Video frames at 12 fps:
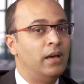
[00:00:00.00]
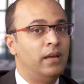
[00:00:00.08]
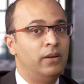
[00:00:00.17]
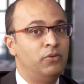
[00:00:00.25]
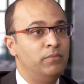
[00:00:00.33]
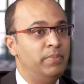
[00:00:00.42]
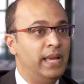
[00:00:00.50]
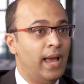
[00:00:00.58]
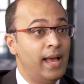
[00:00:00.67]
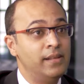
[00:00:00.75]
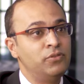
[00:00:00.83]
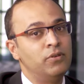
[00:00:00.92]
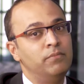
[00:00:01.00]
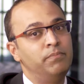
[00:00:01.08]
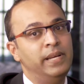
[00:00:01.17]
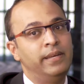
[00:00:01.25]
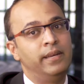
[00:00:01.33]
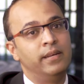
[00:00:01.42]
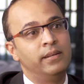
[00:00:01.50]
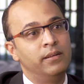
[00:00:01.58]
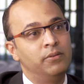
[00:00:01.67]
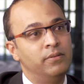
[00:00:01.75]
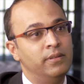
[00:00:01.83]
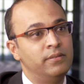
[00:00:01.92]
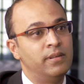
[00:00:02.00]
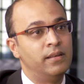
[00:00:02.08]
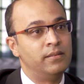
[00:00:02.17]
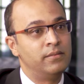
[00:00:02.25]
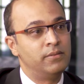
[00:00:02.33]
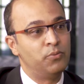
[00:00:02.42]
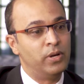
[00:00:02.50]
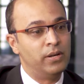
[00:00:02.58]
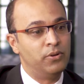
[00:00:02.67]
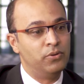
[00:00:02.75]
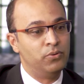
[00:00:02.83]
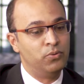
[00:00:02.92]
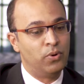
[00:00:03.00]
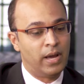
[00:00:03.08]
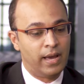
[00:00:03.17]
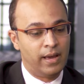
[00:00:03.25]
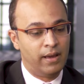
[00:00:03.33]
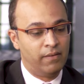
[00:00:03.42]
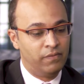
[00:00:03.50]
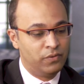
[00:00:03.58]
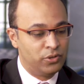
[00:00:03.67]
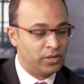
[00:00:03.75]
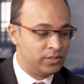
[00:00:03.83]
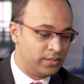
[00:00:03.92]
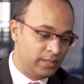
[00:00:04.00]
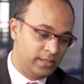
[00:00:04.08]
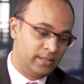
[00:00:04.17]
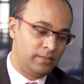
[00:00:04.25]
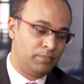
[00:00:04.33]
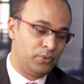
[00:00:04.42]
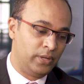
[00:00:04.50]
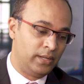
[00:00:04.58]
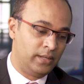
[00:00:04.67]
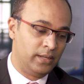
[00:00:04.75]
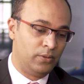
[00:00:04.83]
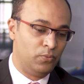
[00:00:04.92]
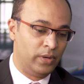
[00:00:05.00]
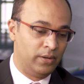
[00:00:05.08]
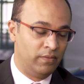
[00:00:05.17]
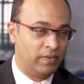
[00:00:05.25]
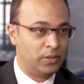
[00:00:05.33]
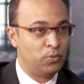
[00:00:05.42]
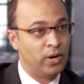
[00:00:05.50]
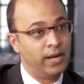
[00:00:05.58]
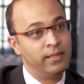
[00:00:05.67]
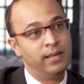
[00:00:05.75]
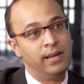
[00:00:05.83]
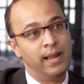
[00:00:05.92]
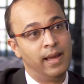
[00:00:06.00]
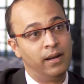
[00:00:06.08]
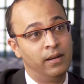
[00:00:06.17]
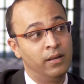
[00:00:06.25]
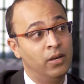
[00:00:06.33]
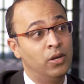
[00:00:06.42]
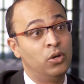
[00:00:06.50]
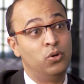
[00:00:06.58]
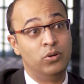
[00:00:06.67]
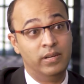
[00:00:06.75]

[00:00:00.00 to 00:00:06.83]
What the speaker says: It could be as complicated to the sense where you have trustees appointed, where you've acquired the land, you